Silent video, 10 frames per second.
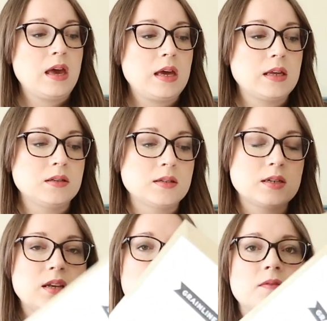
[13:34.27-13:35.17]

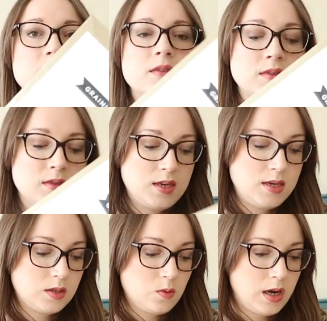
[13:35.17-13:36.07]
And yeah, I've done
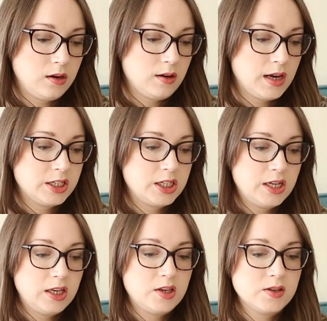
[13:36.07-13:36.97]
these quite a lot. I
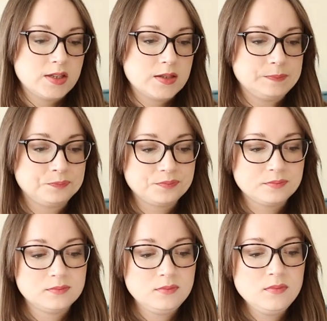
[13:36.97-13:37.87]
actually use
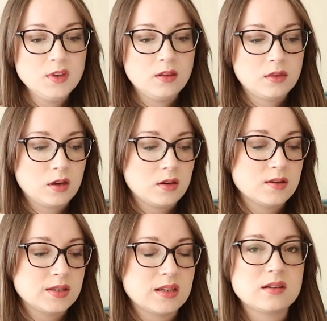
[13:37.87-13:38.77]

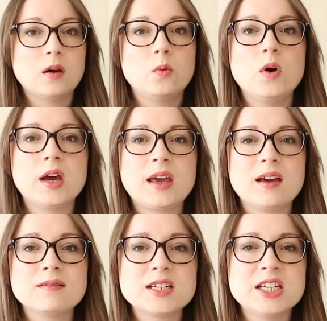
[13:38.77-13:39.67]
those as like
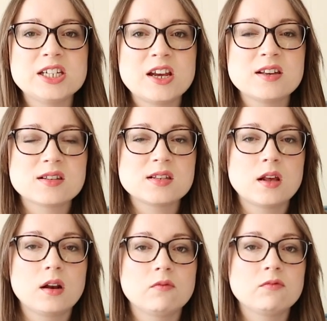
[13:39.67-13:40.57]
workout t-shirts because
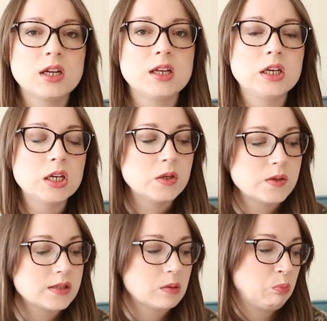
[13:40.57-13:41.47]
they're like really
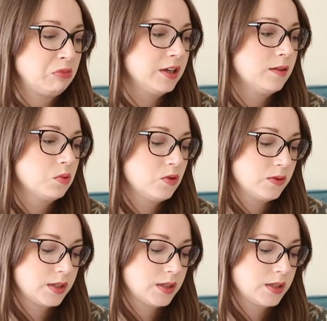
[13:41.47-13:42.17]
loose and breathable.